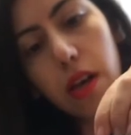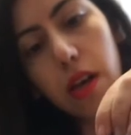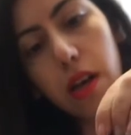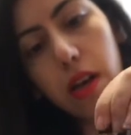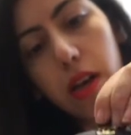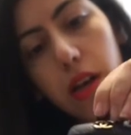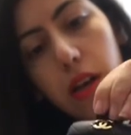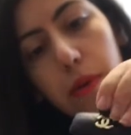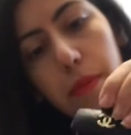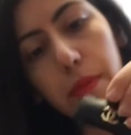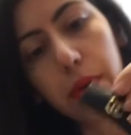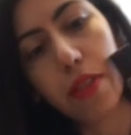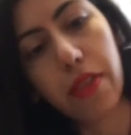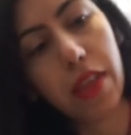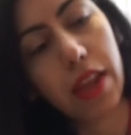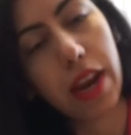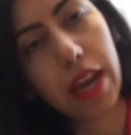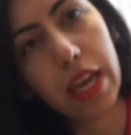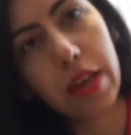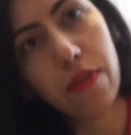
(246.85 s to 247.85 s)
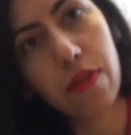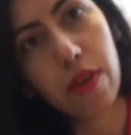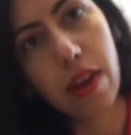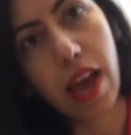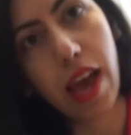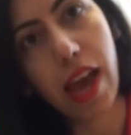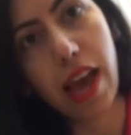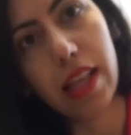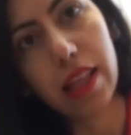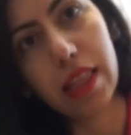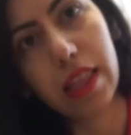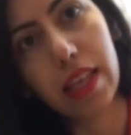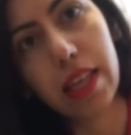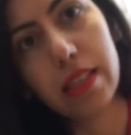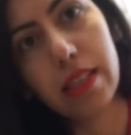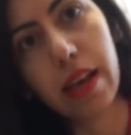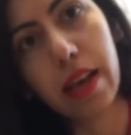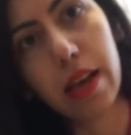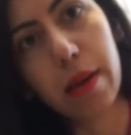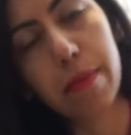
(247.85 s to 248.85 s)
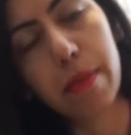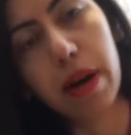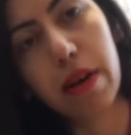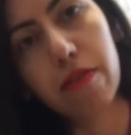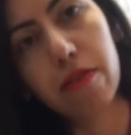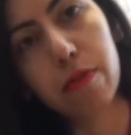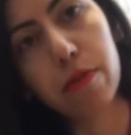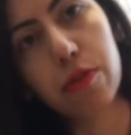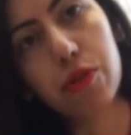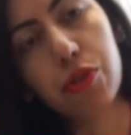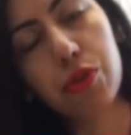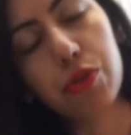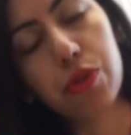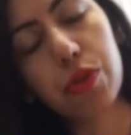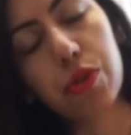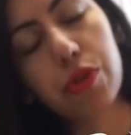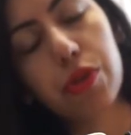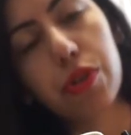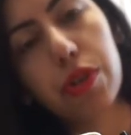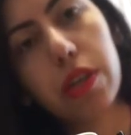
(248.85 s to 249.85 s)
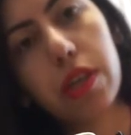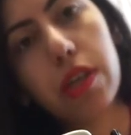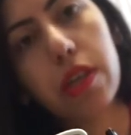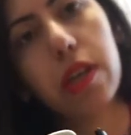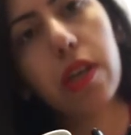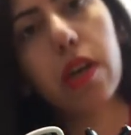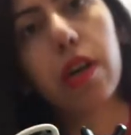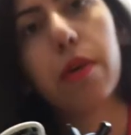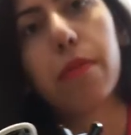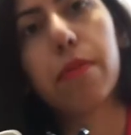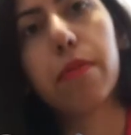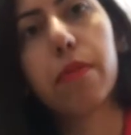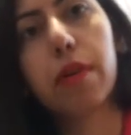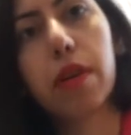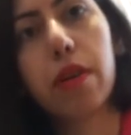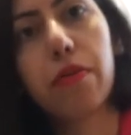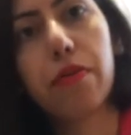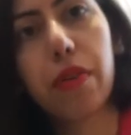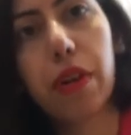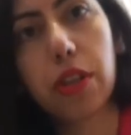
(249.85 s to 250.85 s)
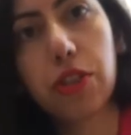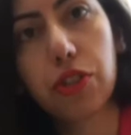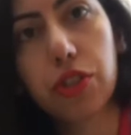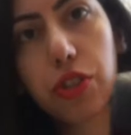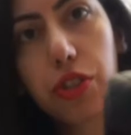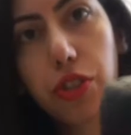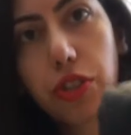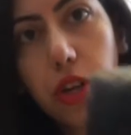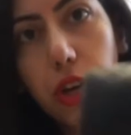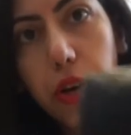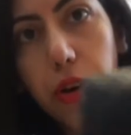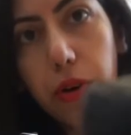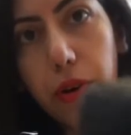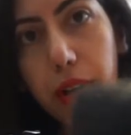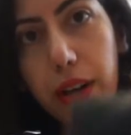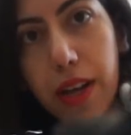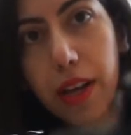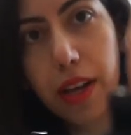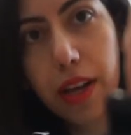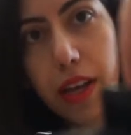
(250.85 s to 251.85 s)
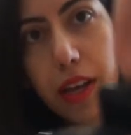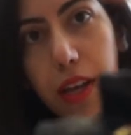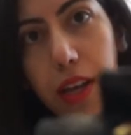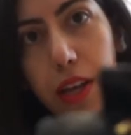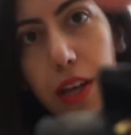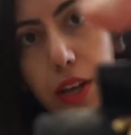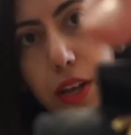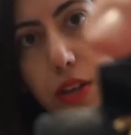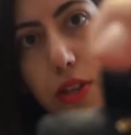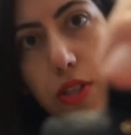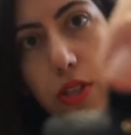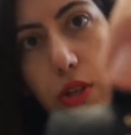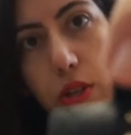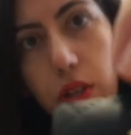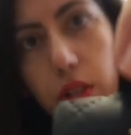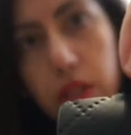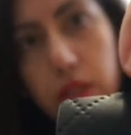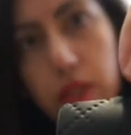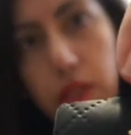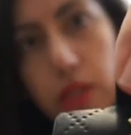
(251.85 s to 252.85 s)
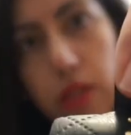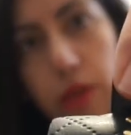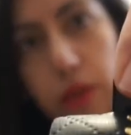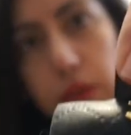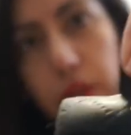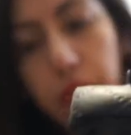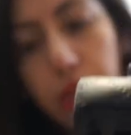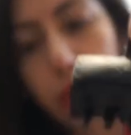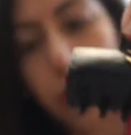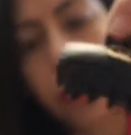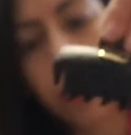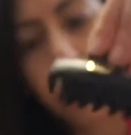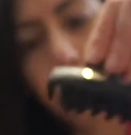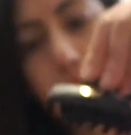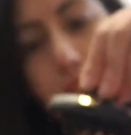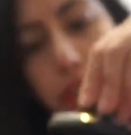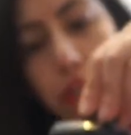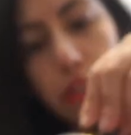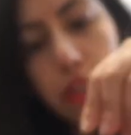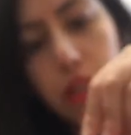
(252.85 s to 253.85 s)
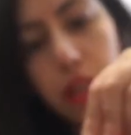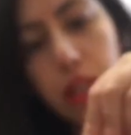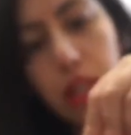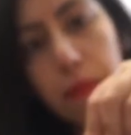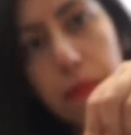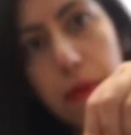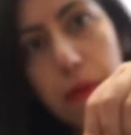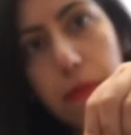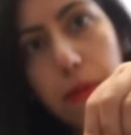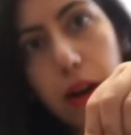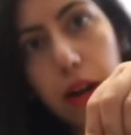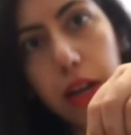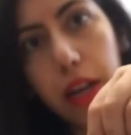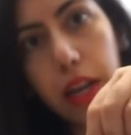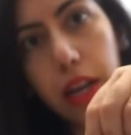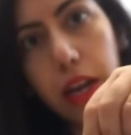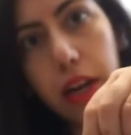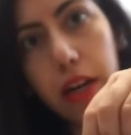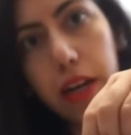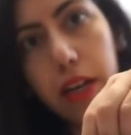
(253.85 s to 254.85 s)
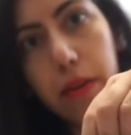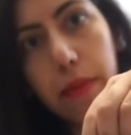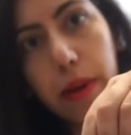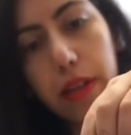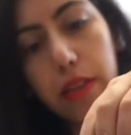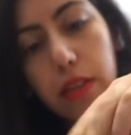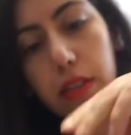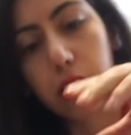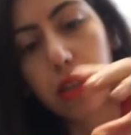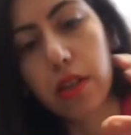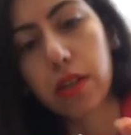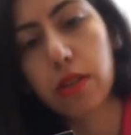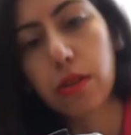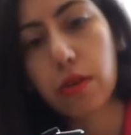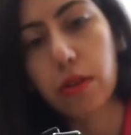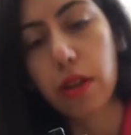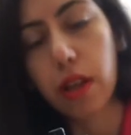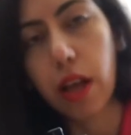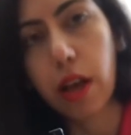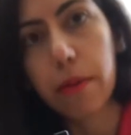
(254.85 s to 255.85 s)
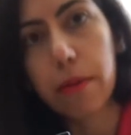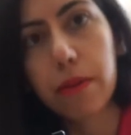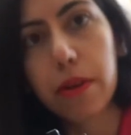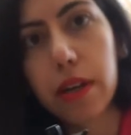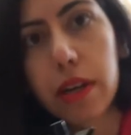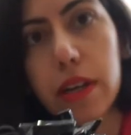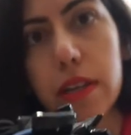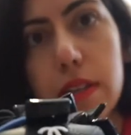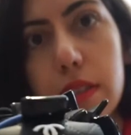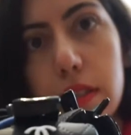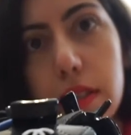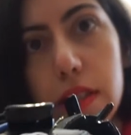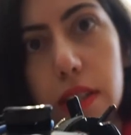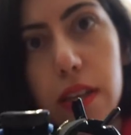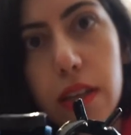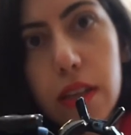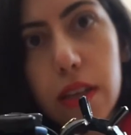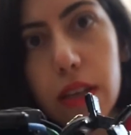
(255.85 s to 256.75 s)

Um, and then I even had these I had bought from a jewelry um, convention show. So it looked so cute. I just clip them on here and it makes it look so glamorous.